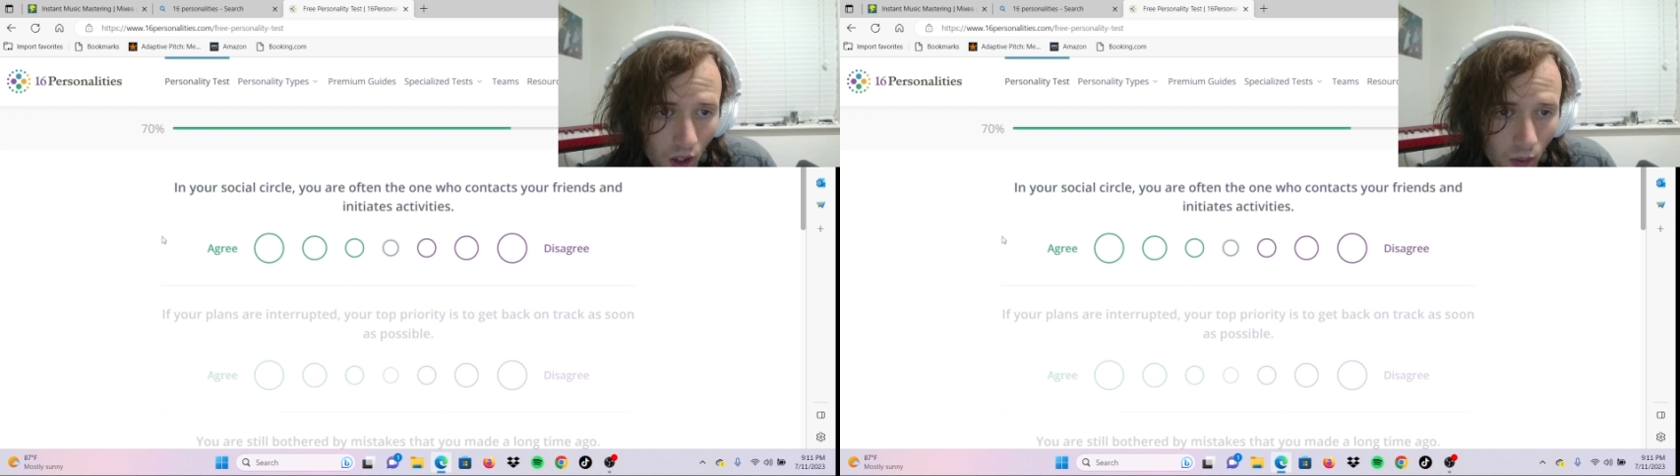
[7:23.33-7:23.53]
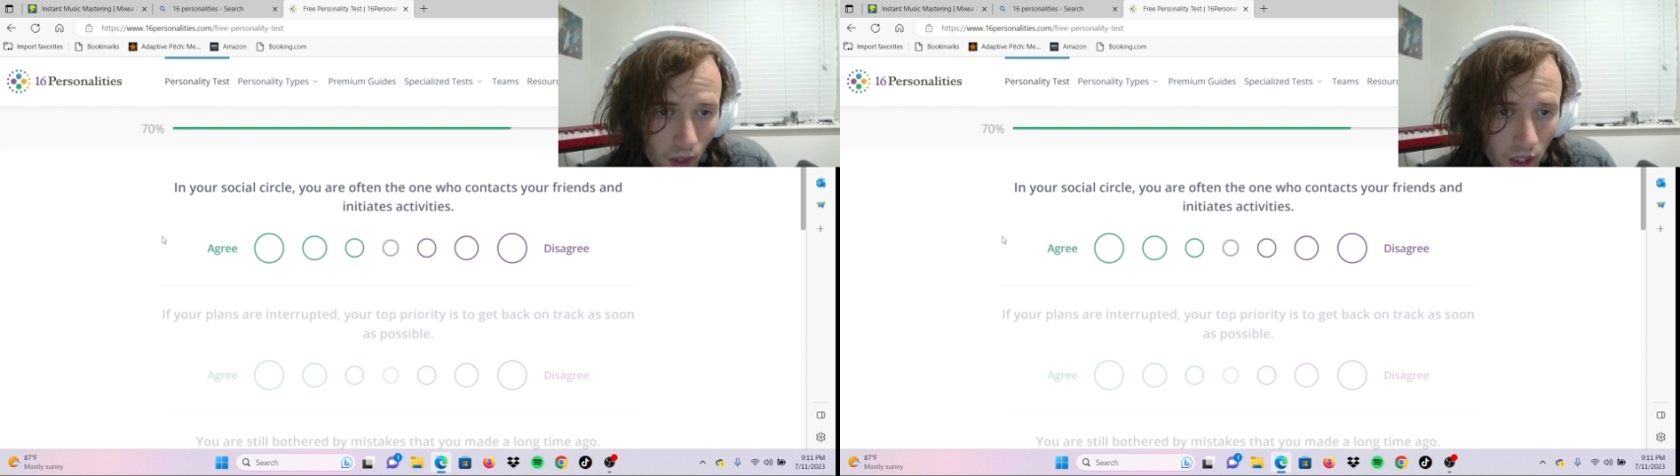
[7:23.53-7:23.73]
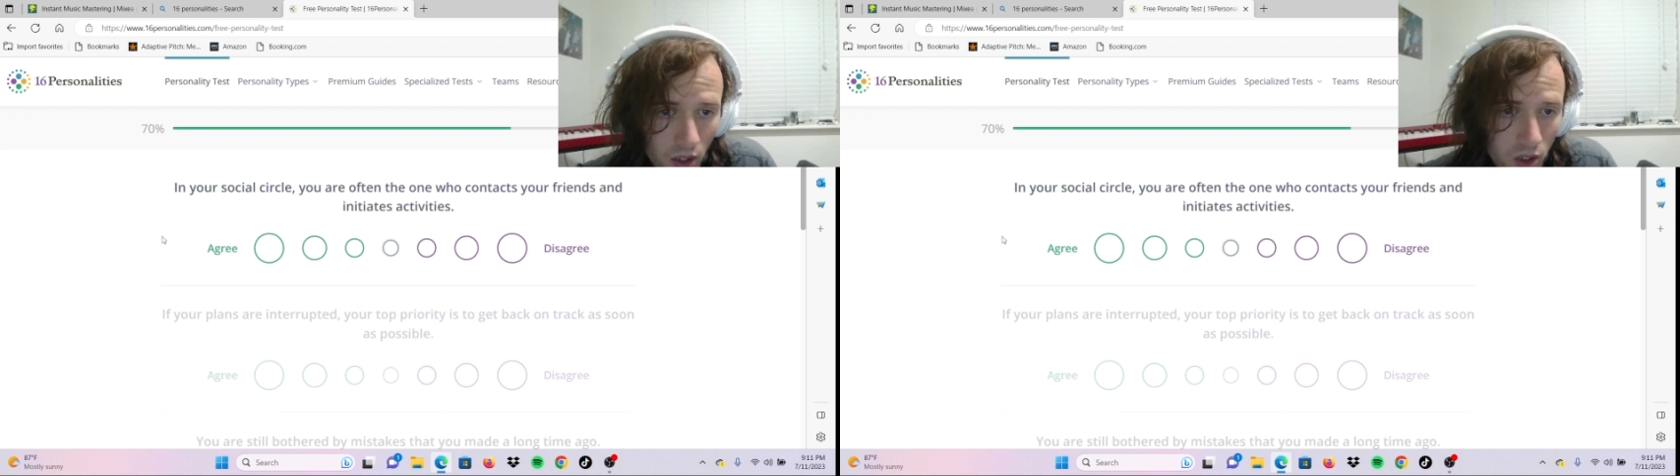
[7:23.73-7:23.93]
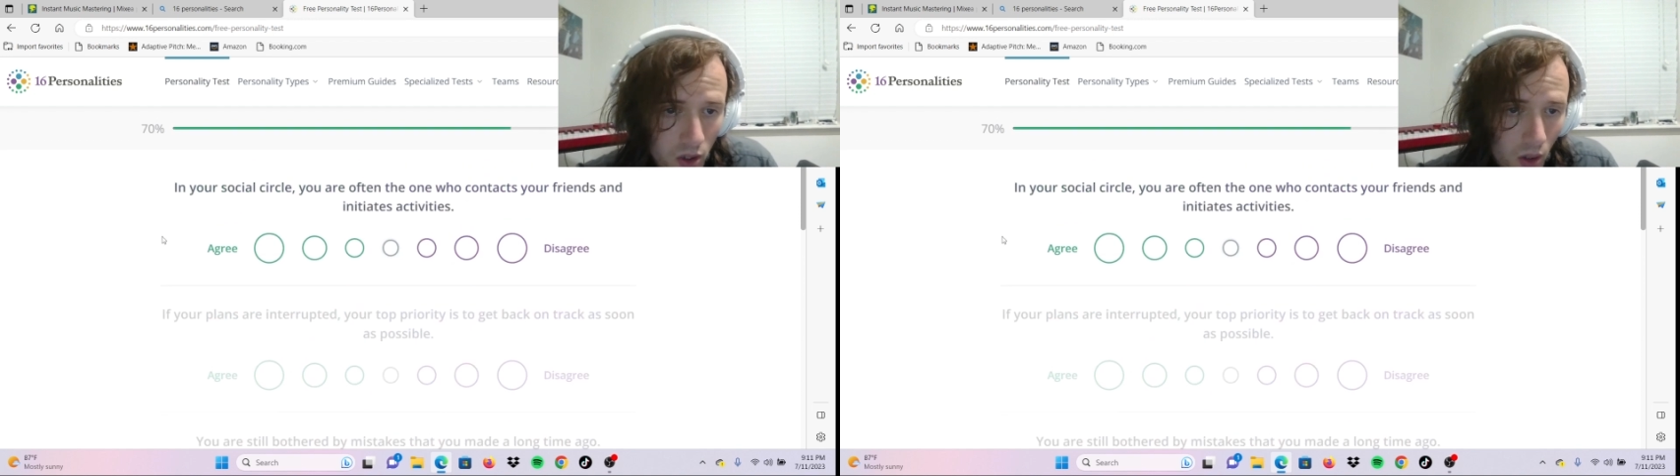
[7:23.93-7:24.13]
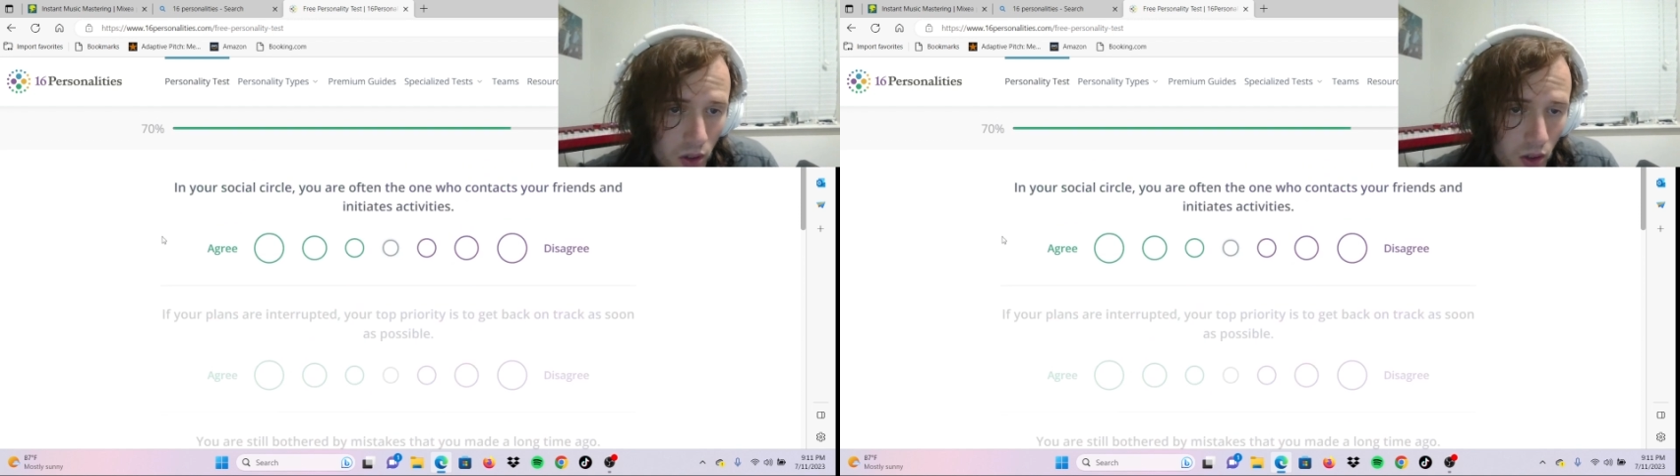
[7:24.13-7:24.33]
In your
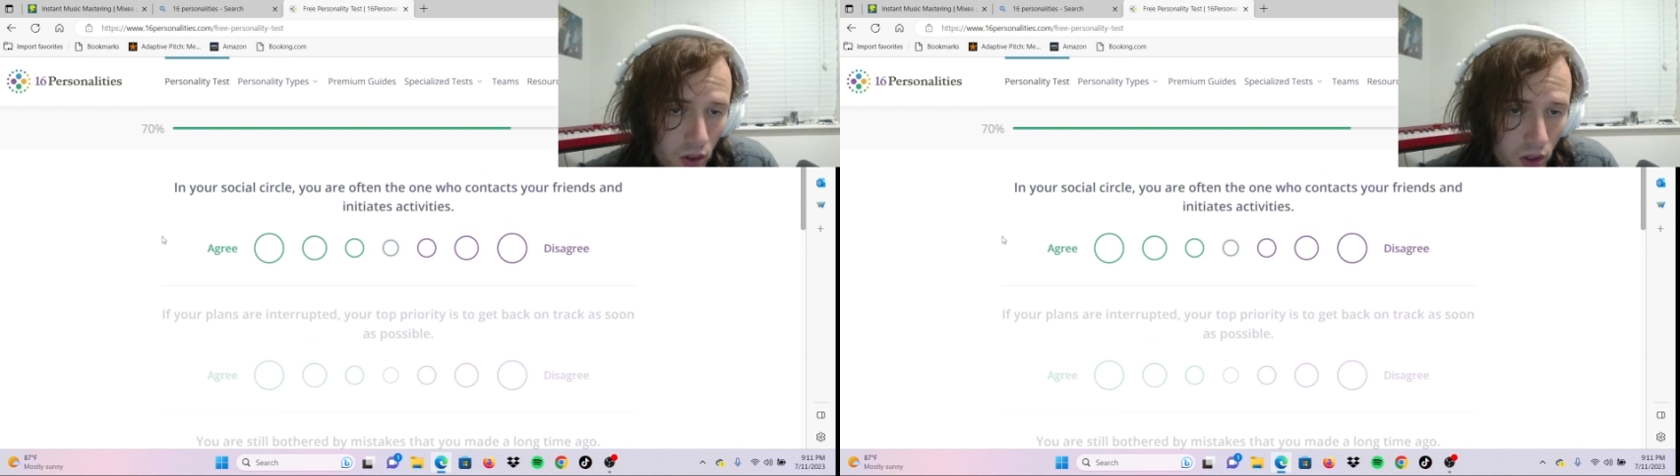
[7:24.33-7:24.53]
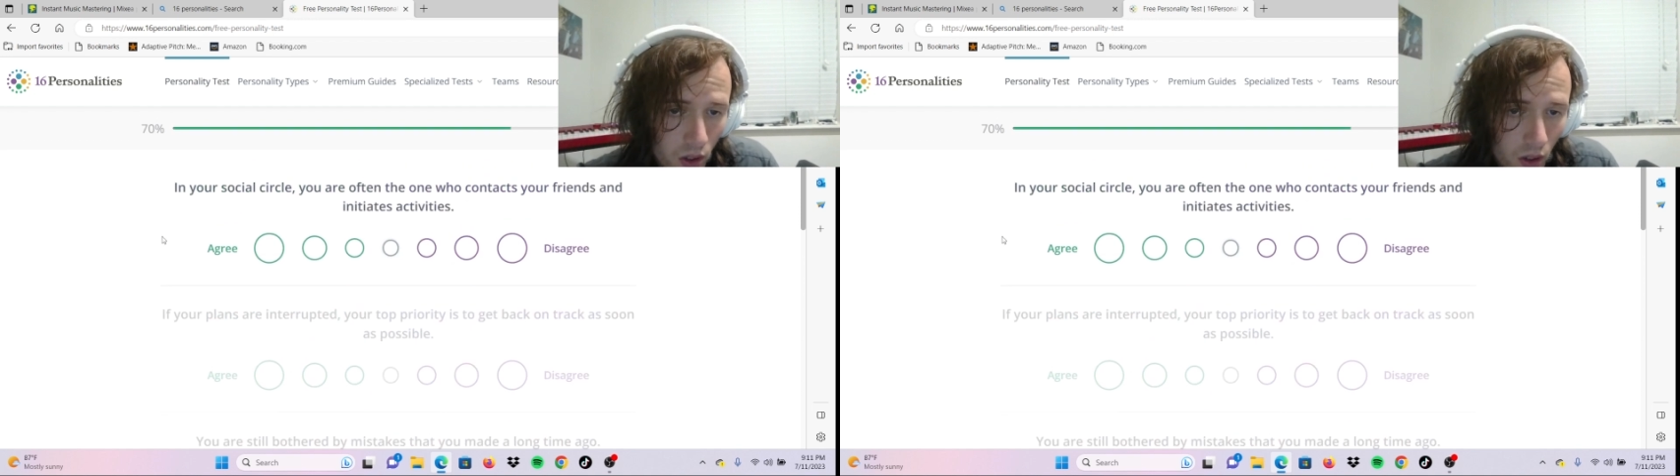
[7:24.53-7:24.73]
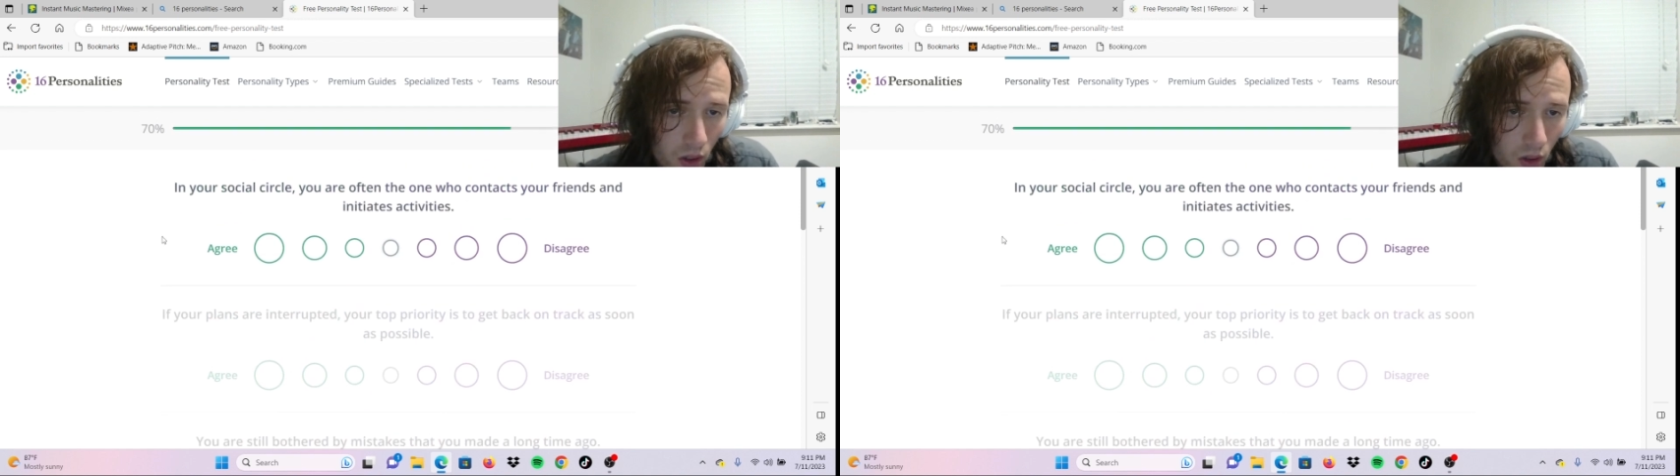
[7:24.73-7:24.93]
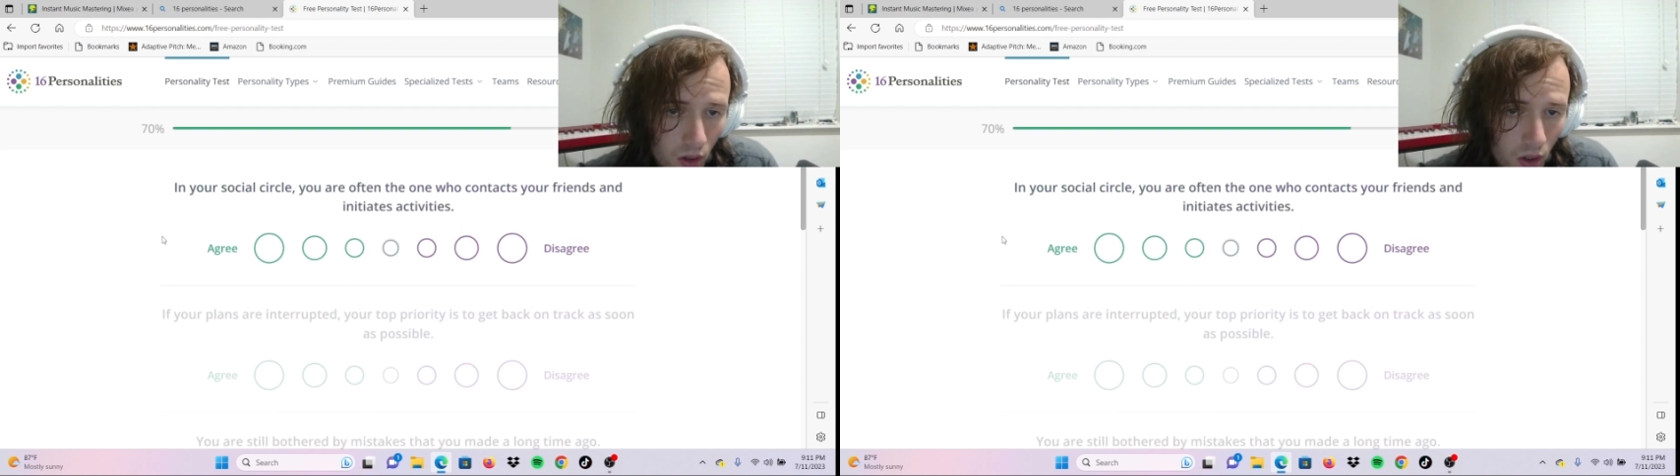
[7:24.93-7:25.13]
social circle,